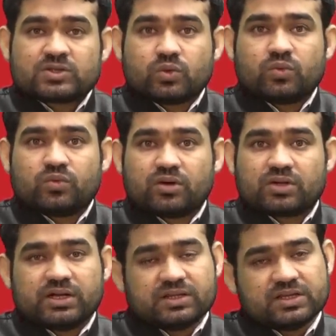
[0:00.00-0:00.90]
So, uh,
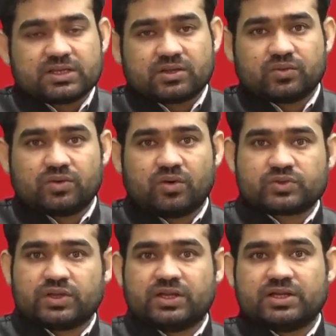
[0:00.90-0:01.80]
right? These are the
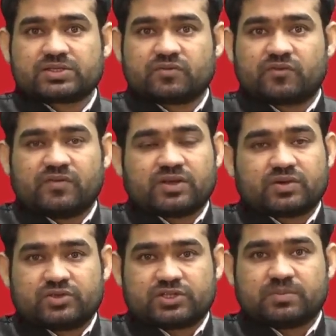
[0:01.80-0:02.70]
also areas from where the
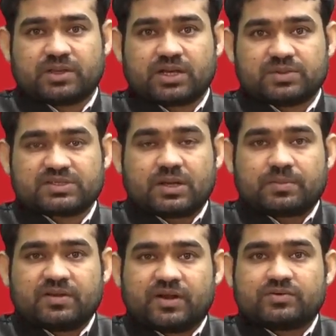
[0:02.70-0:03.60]
question may come. For
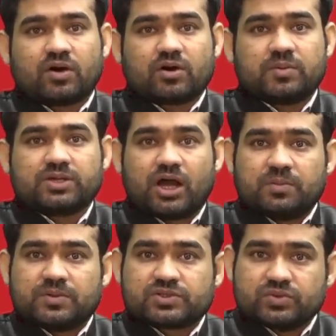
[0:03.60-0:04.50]
example, if I talk about the
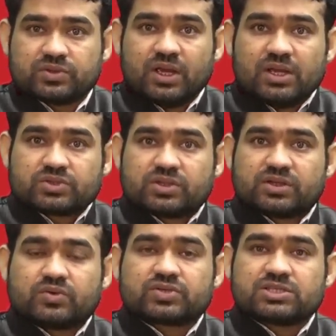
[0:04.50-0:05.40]
IP suite, so the
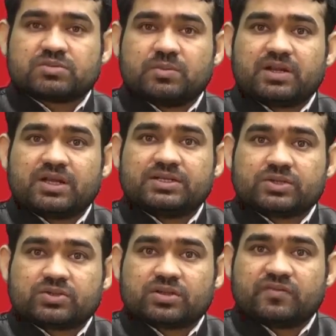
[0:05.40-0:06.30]
questions may be
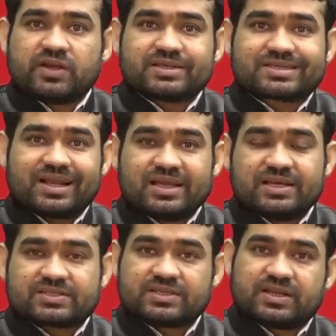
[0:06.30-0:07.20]
related to the various
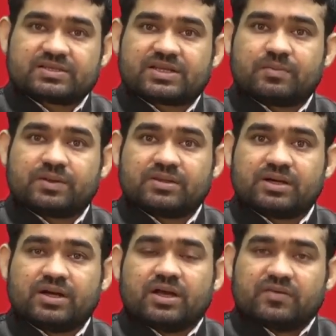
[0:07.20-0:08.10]
layers there. For example, the
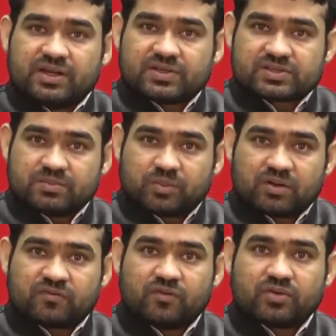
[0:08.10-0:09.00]
various
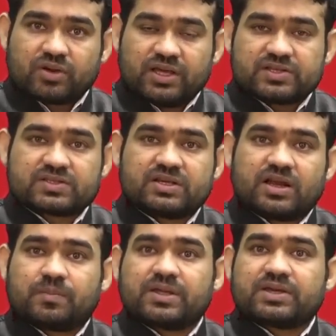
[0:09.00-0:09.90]
important four layers, then
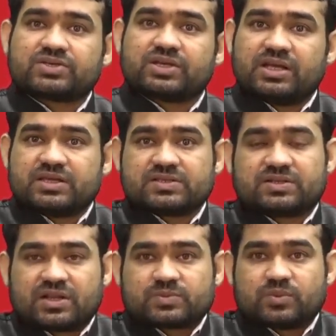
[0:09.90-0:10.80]
application layers, the
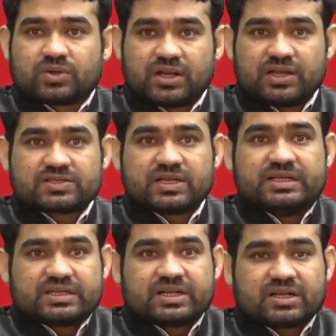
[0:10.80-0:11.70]
transport layers, the
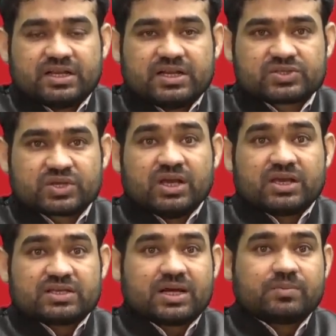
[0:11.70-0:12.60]
internet layers.
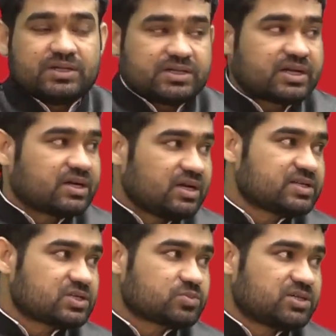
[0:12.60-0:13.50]
example, internet
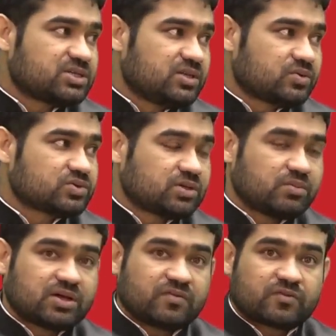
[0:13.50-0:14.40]
layers, especially the question
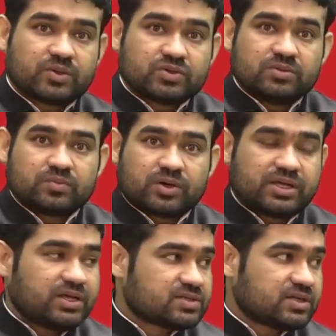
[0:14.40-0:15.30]
may come from the two important
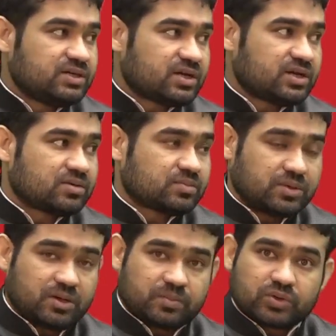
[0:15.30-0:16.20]
areas, the internet
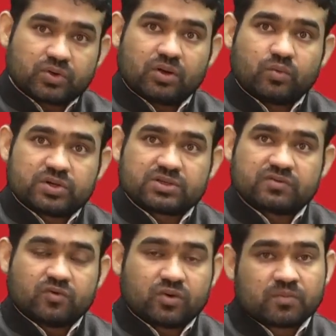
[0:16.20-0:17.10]
uh, protocol version
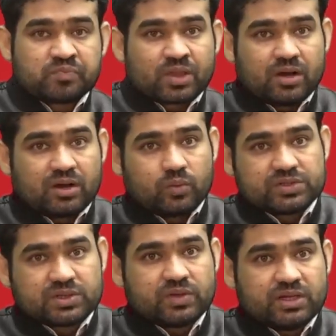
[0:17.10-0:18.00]
4 uh,
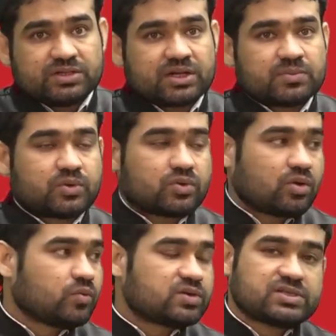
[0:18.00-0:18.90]
vis-a-vis uh, -vis internet protocol
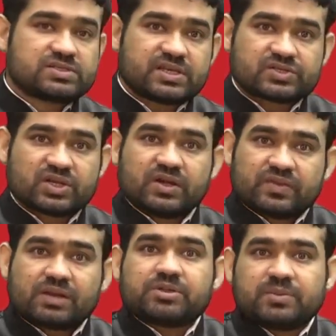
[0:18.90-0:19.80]
version 6
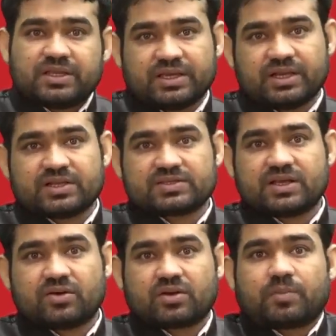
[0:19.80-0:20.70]
that may be the areas there
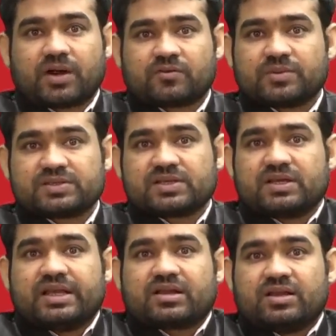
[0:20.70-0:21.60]
or apart from this the
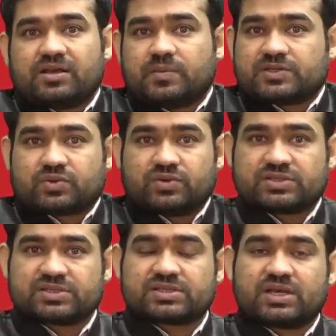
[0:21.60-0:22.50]
link layer based
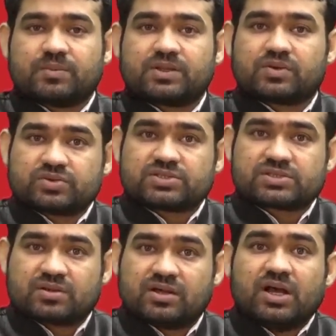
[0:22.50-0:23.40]
questions example the questions
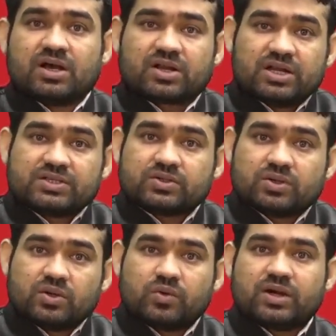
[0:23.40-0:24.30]
re related to
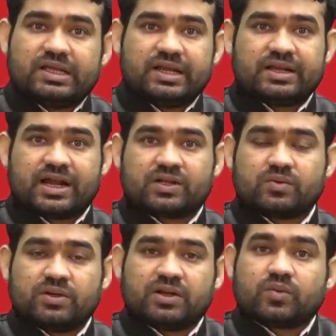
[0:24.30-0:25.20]
the local area net
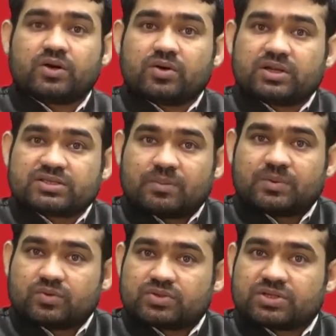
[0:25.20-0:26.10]
network or example
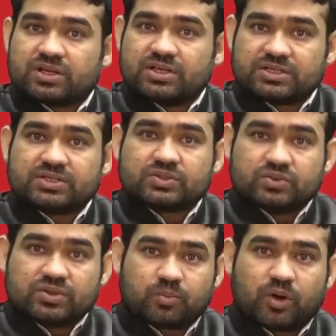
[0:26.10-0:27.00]
question related to
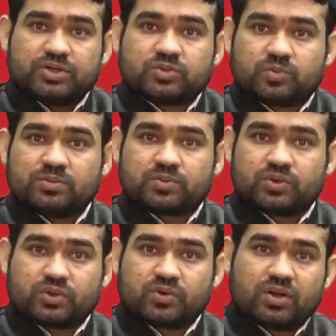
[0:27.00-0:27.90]
the point to point
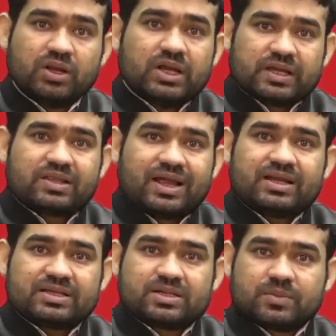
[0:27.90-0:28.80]
protocol in the LAN
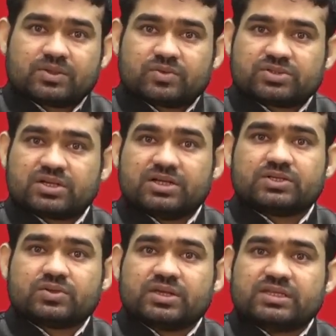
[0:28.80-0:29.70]
example the question related
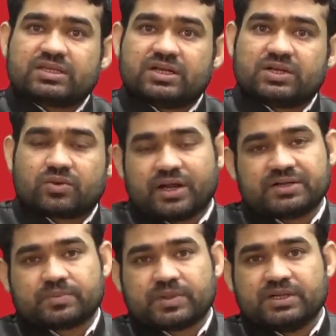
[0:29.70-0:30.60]
to the ethernet or
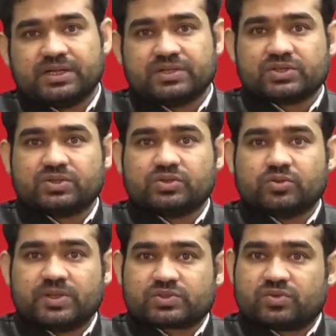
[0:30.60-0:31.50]
IEEE 802
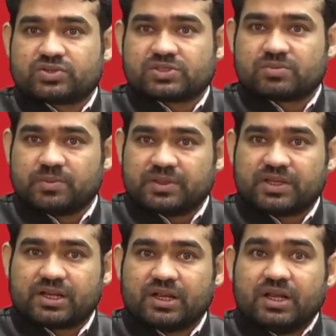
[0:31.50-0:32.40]
based questions may be
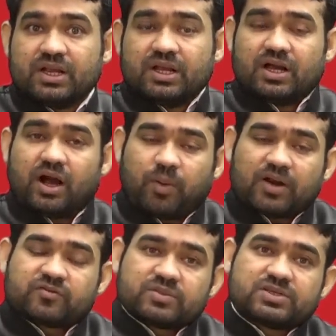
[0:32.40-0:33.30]
there uh,
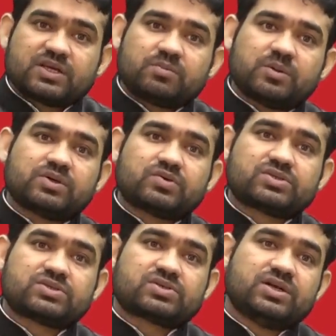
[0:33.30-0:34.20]
apart from this there may be the
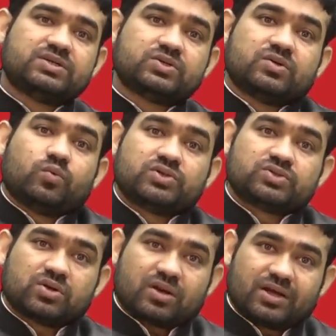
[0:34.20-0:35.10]
questions related to the
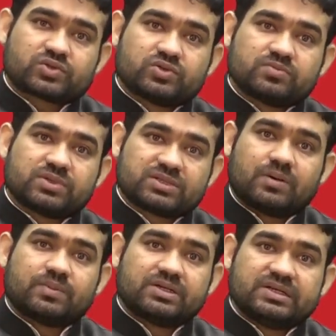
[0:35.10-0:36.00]
virtual classroom
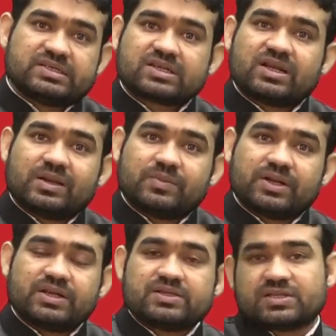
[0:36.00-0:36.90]
example the digital
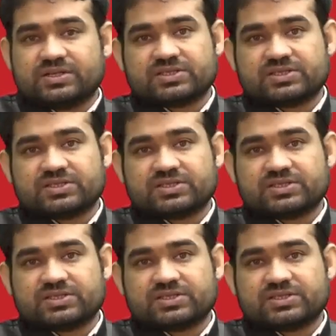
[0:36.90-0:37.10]
libraries the